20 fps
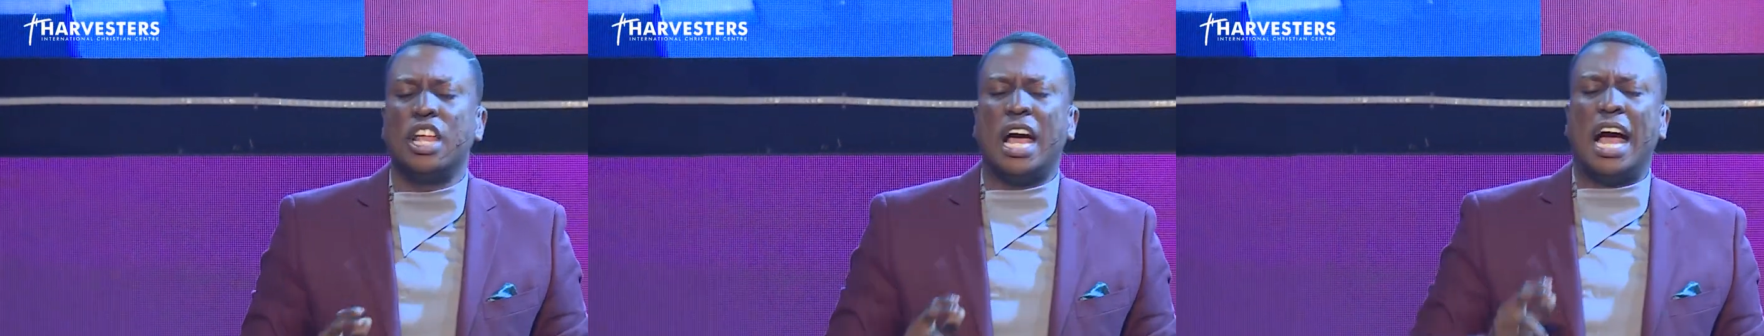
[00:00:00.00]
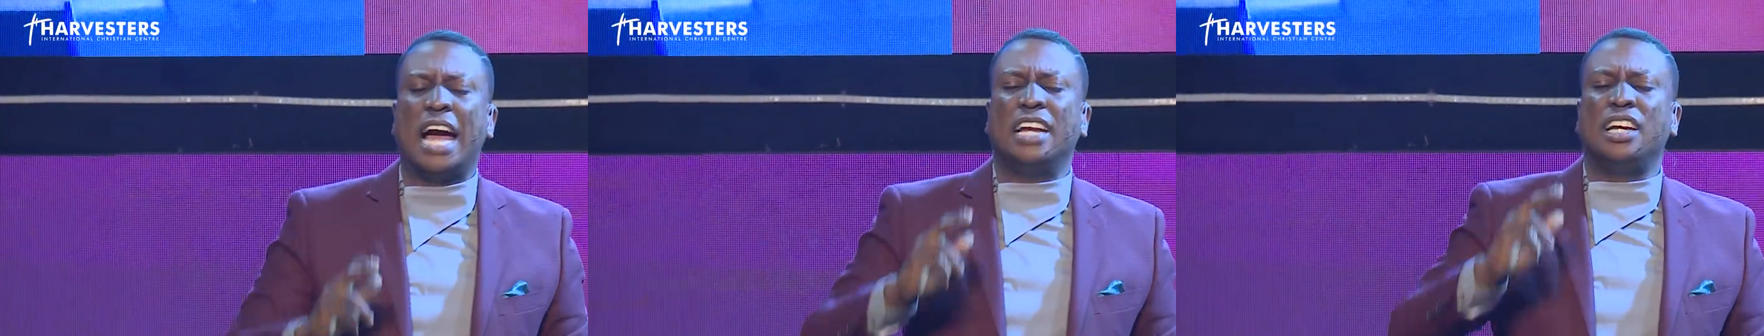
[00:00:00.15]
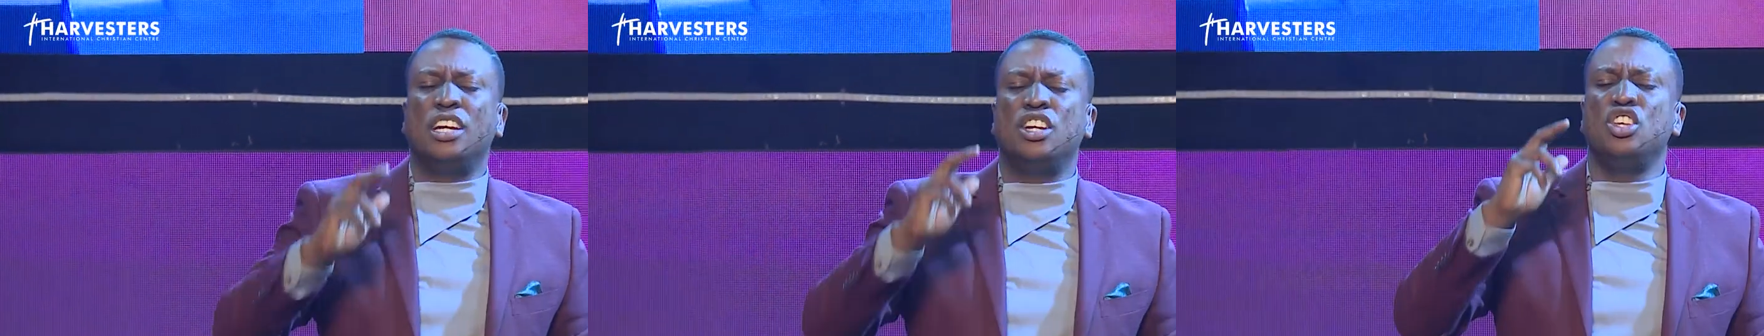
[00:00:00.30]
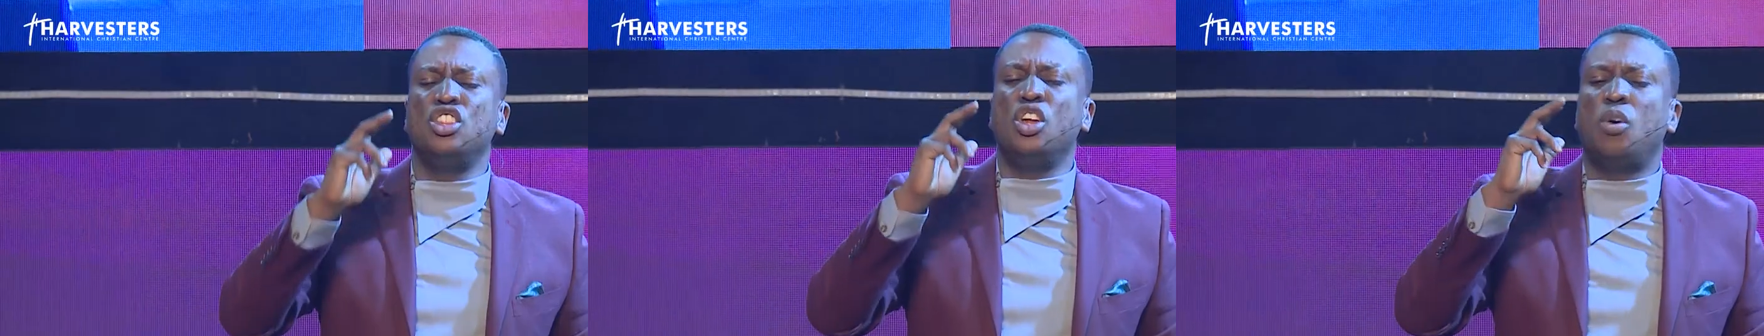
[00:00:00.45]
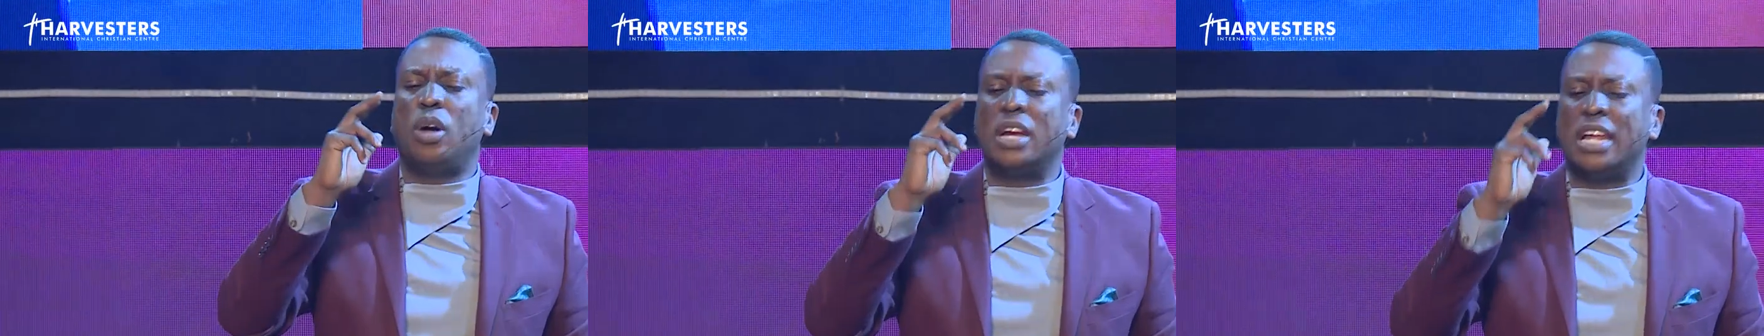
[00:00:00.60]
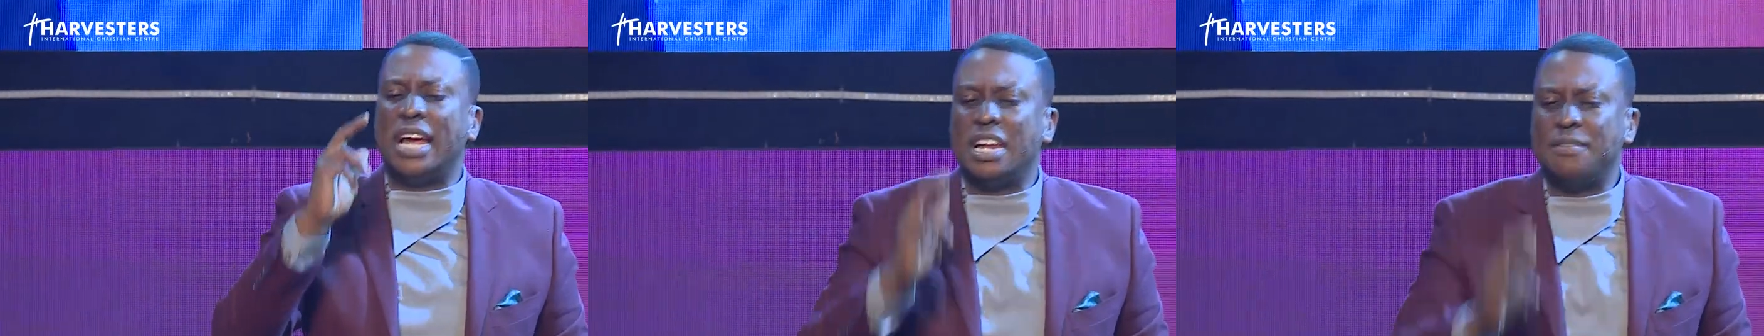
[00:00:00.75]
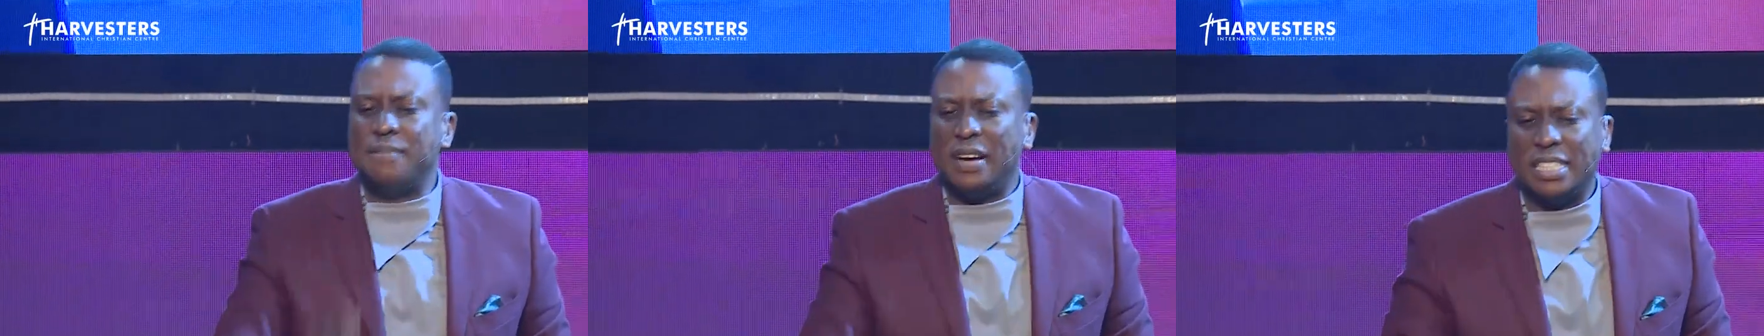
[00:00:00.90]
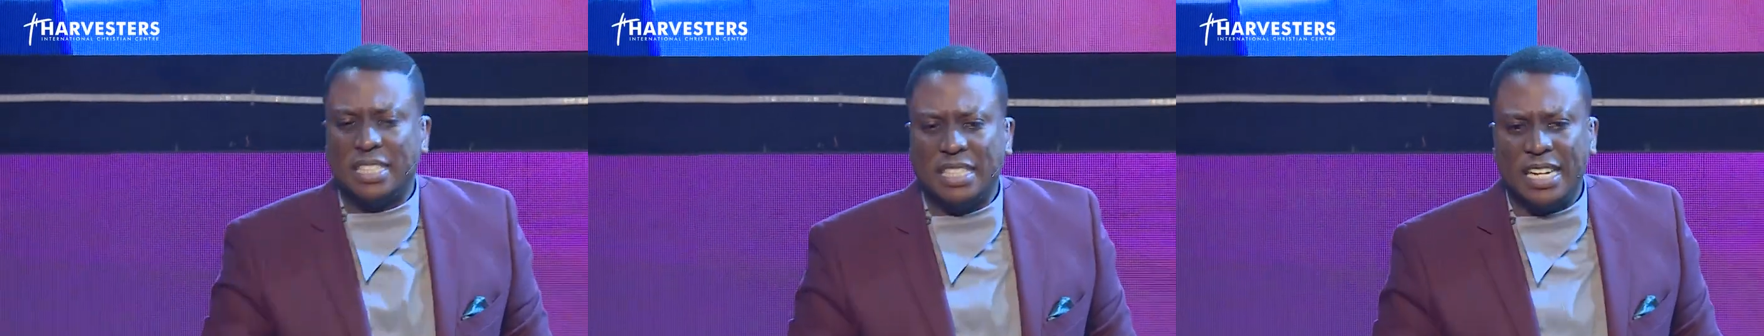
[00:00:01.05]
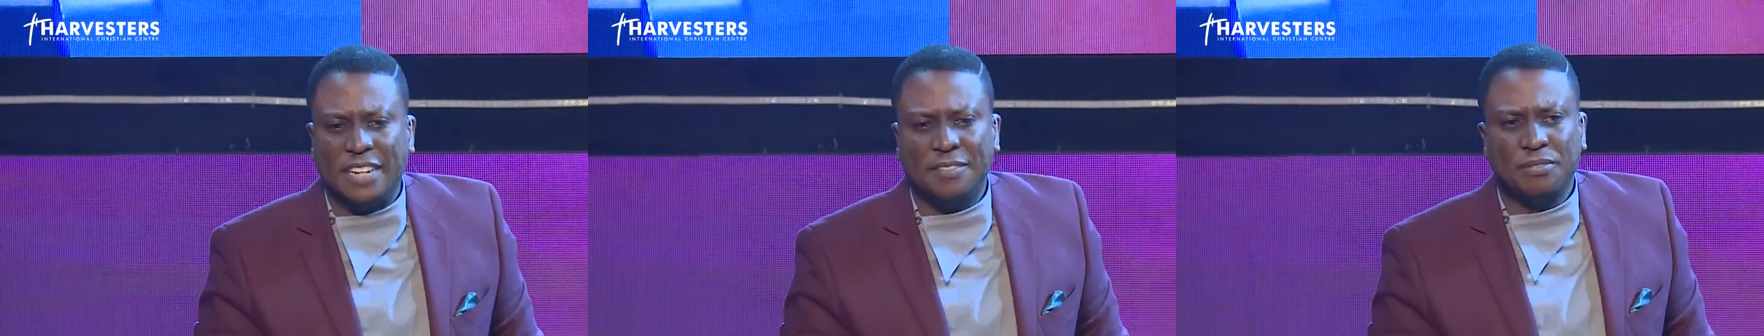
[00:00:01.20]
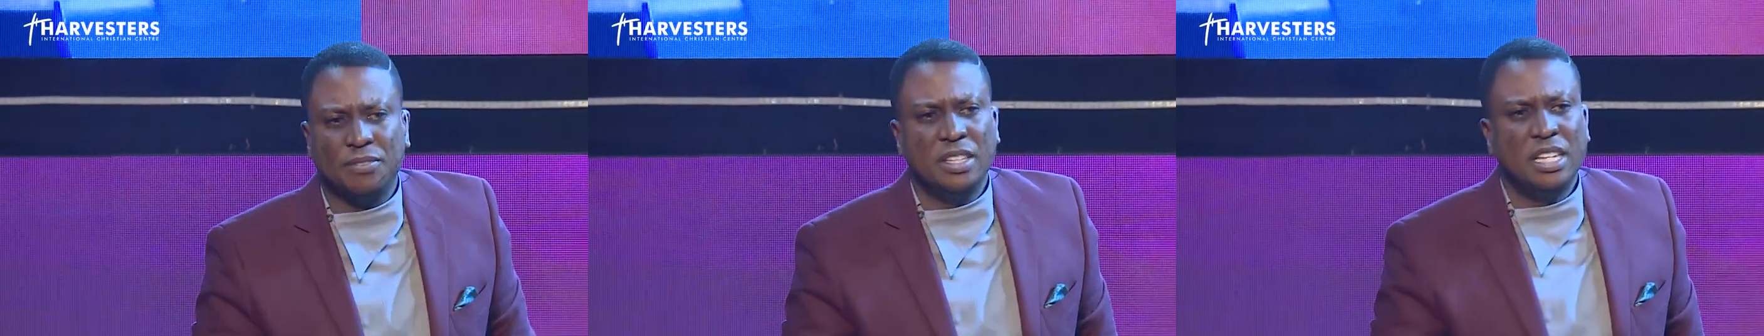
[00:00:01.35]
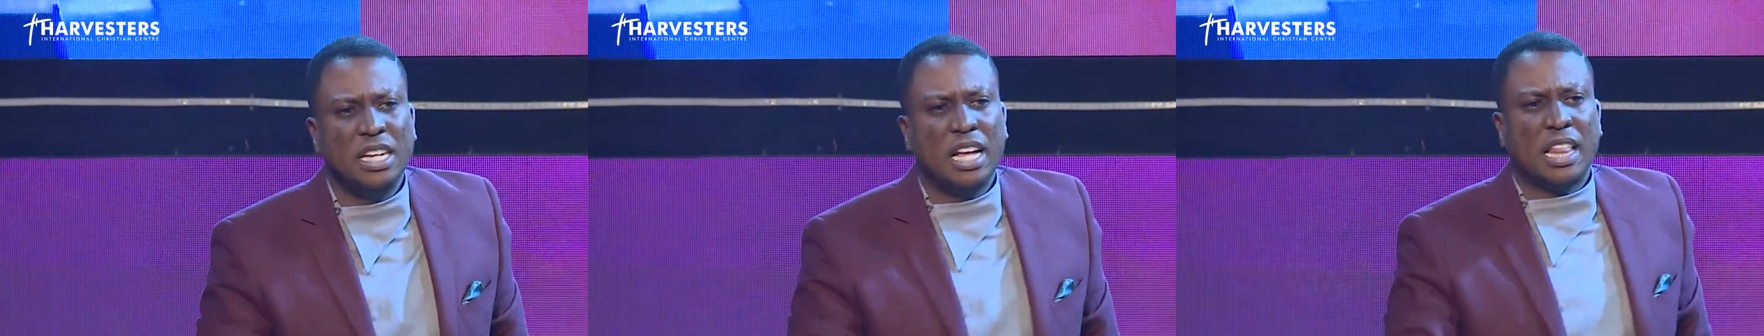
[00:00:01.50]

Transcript: And you know what the animal said?